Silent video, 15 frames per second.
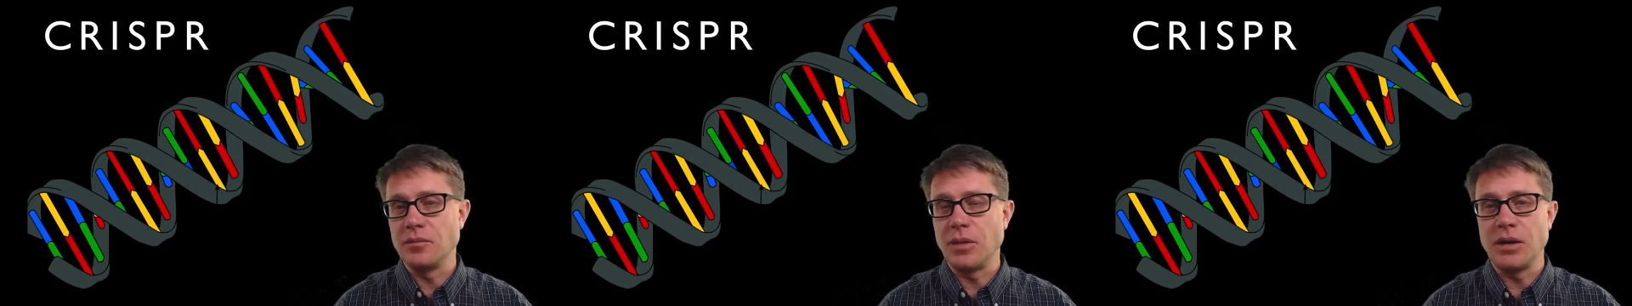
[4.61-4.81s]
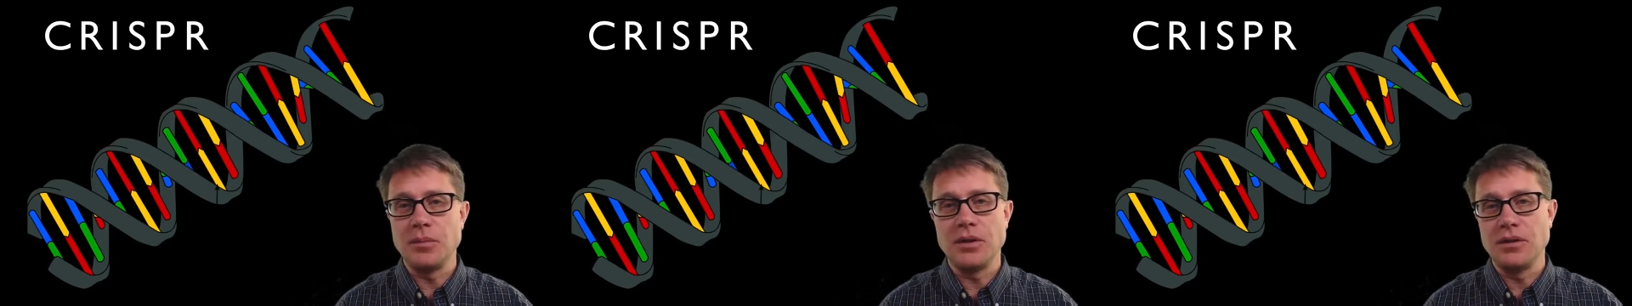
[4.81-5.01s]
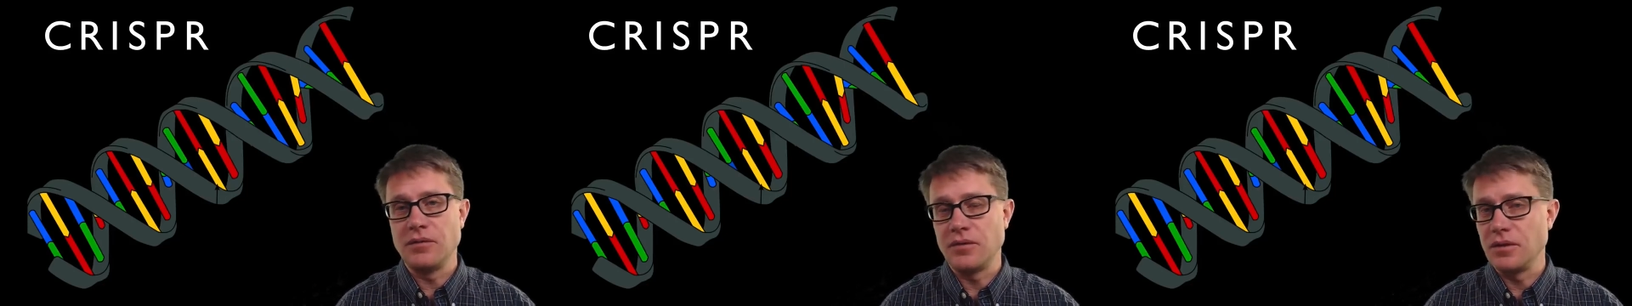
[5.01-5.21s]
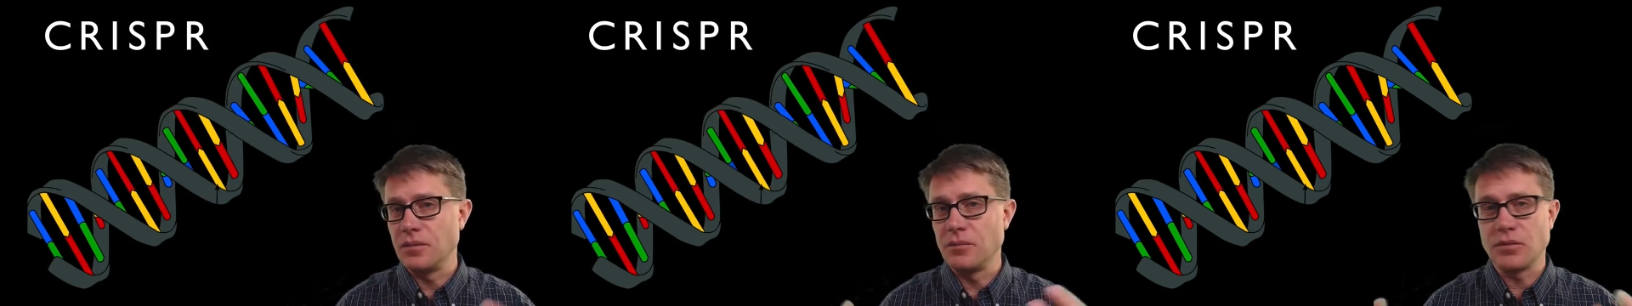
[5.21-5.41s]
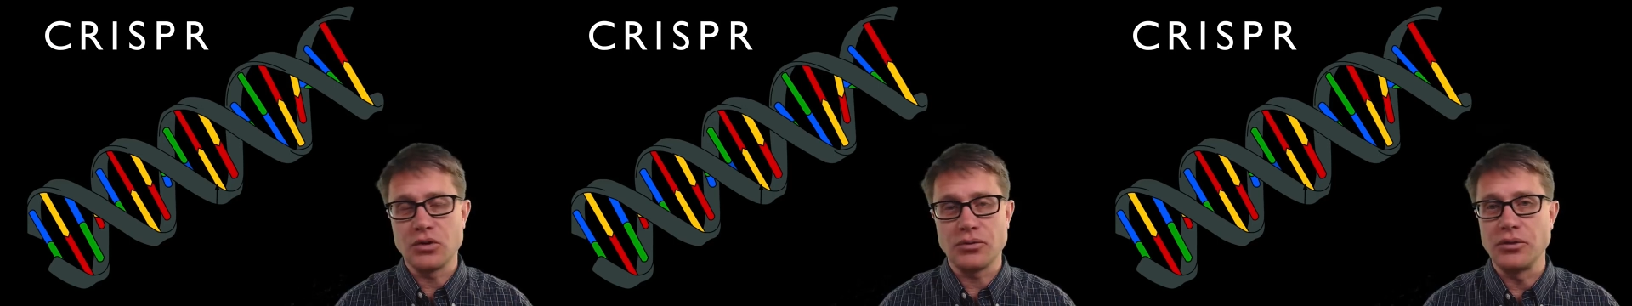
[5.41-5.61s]
and maybe
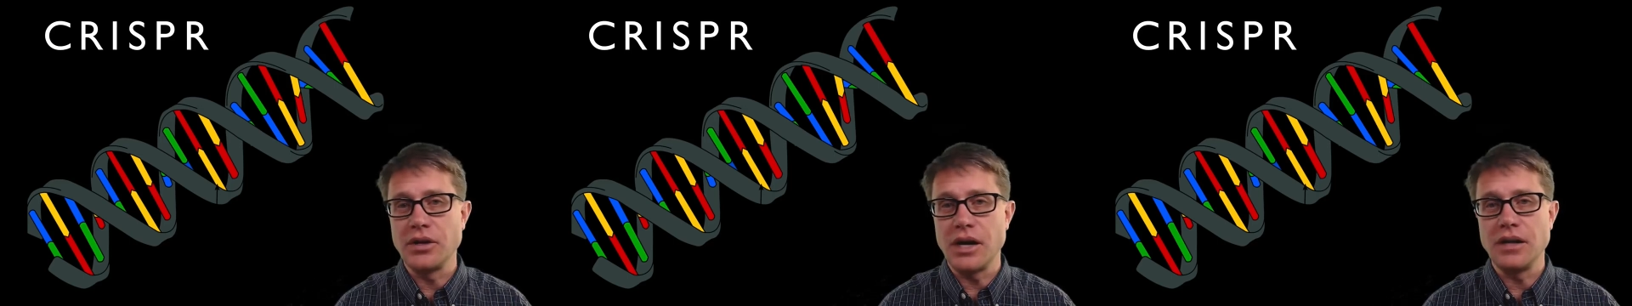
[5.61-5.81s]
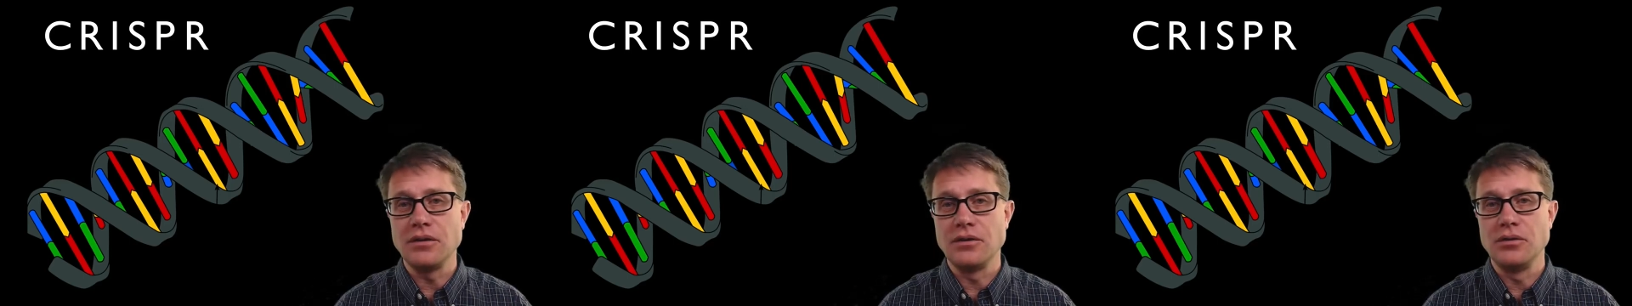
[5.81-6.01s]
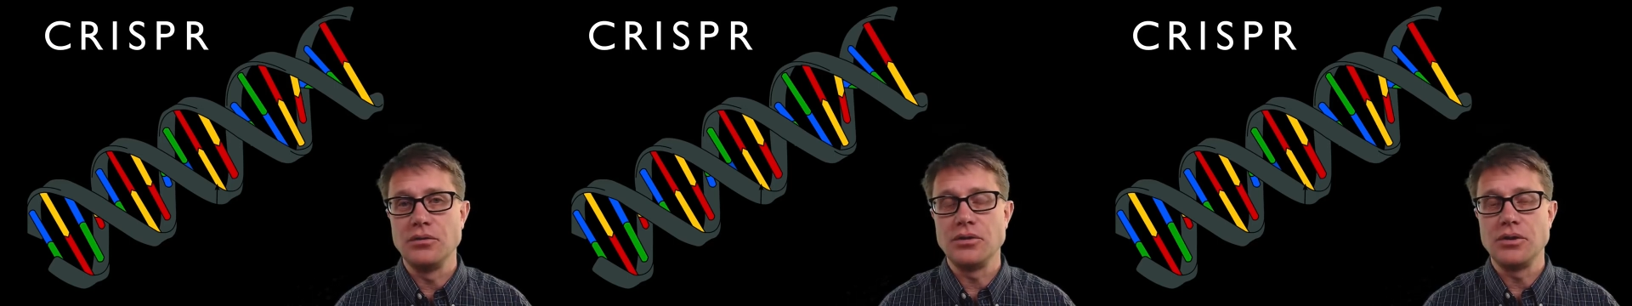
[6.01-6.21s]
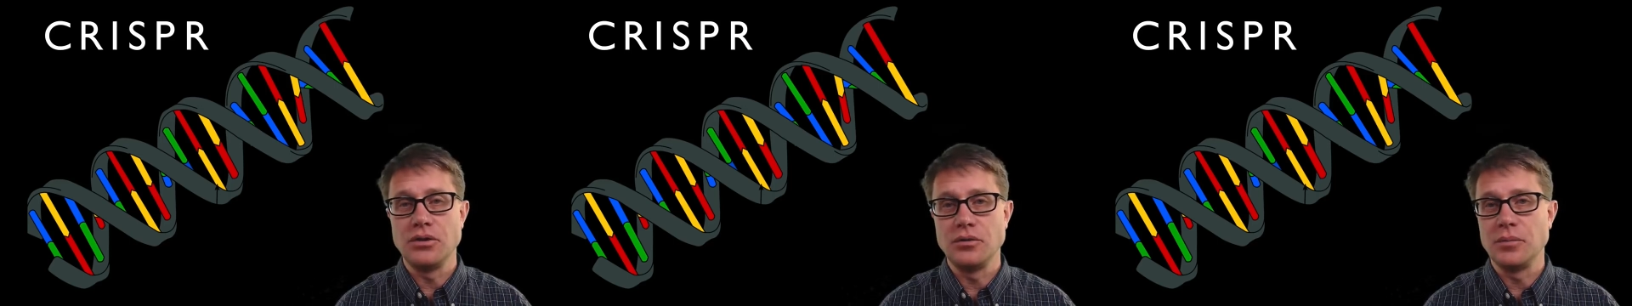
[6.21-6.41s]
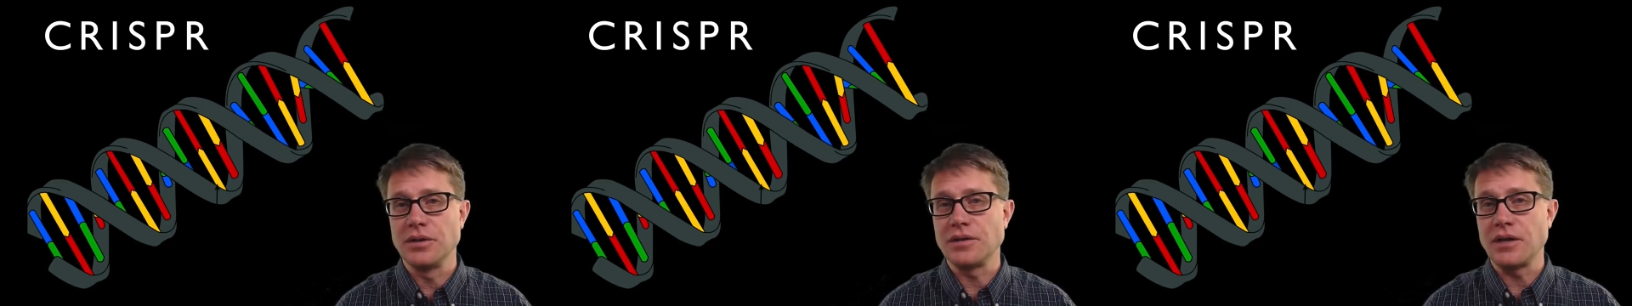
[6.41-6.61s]
even create new
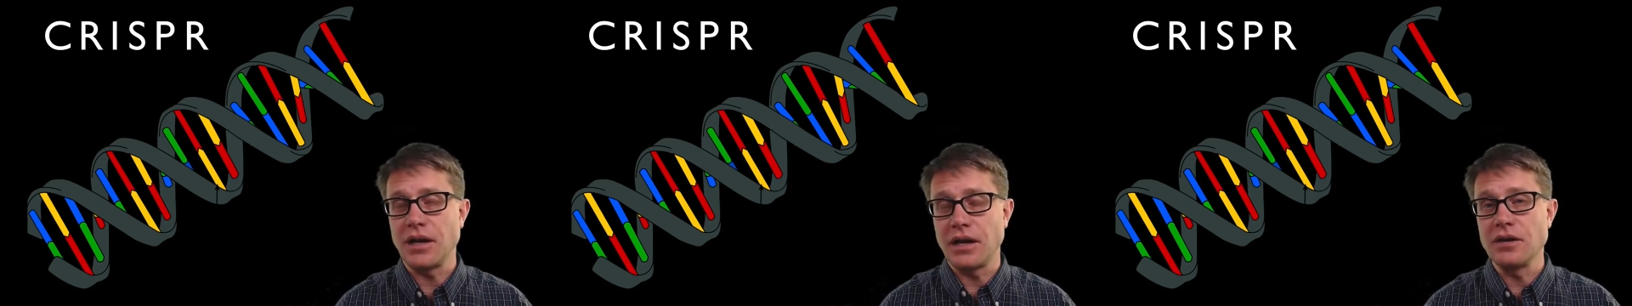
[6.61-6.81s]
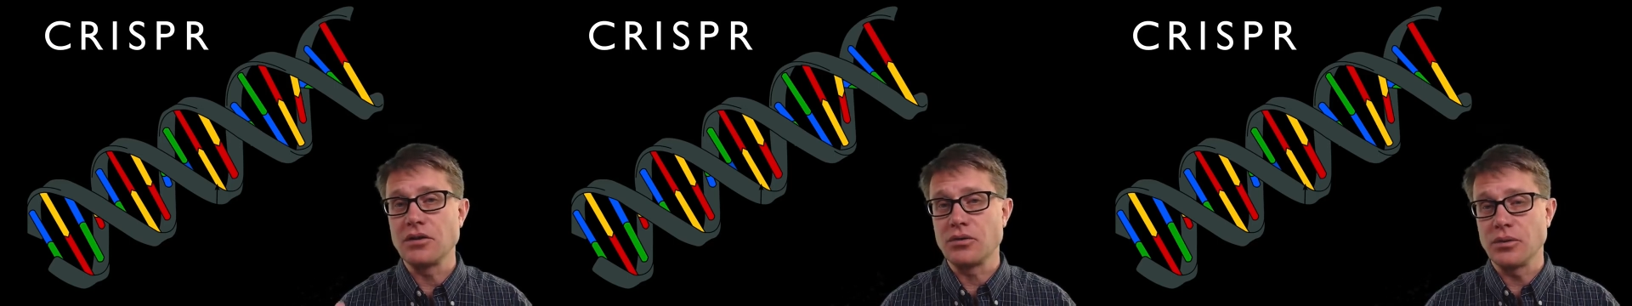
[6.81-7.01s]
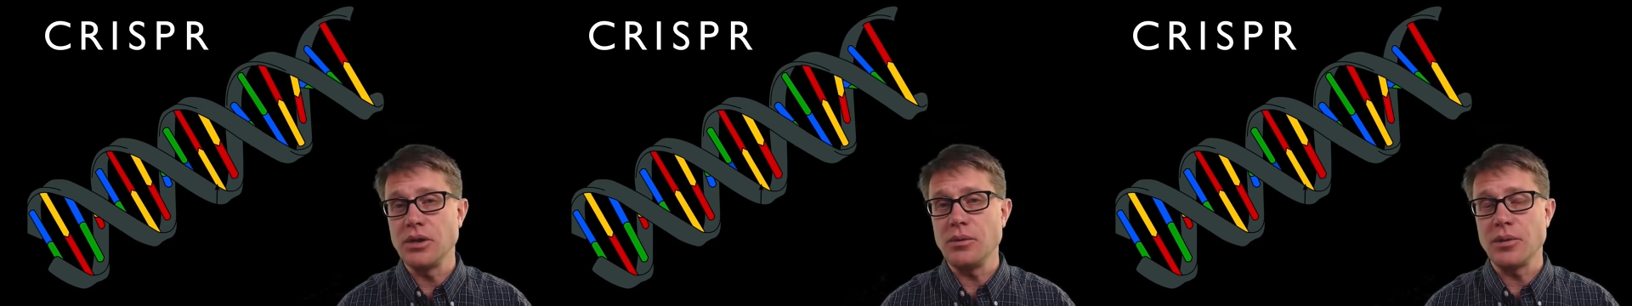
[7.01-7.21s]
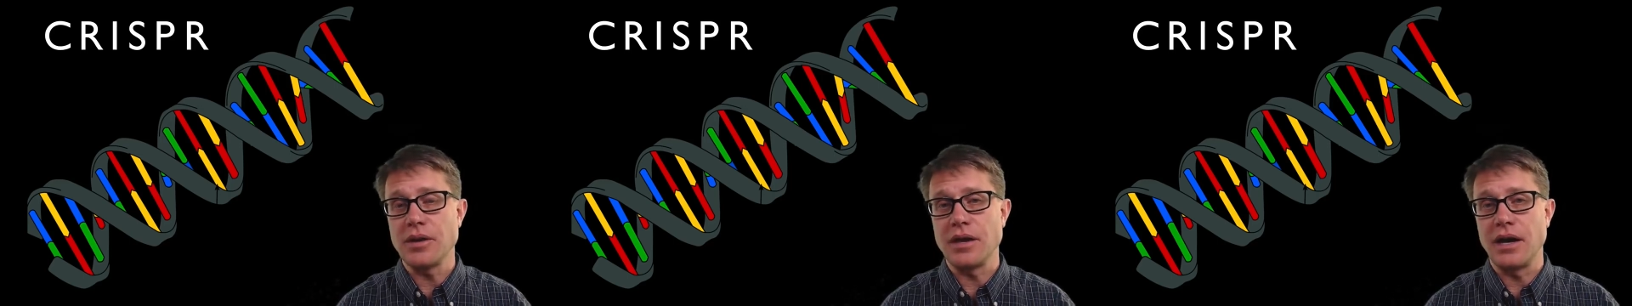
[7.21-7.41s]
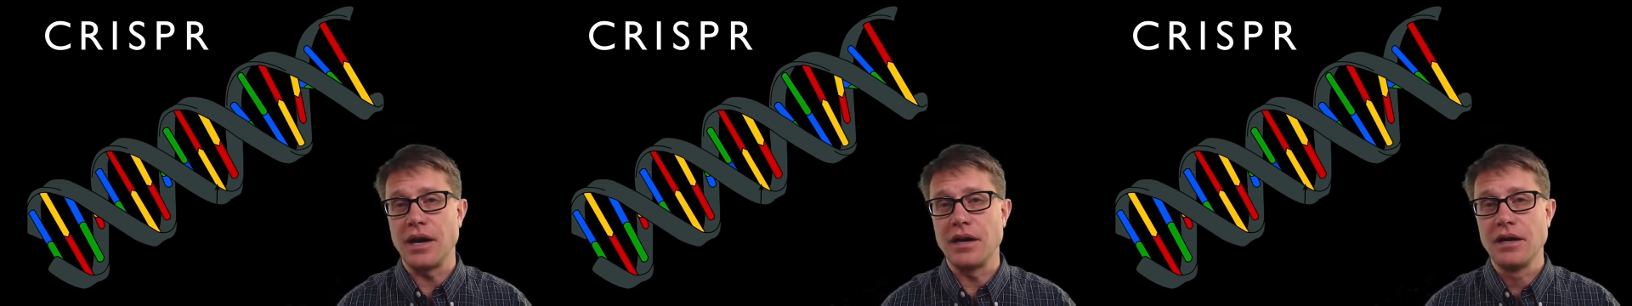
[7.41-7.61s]
humans. And I agree
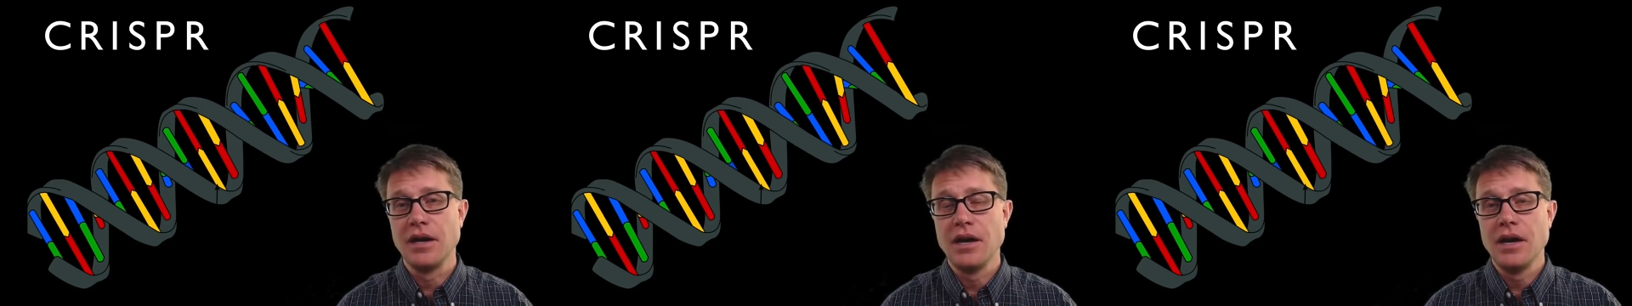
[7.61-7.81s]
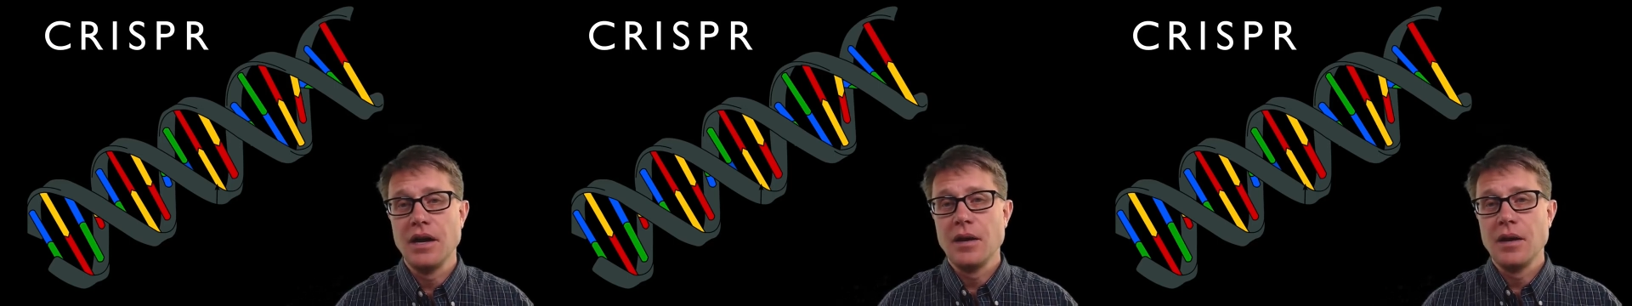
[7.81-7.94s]
with that.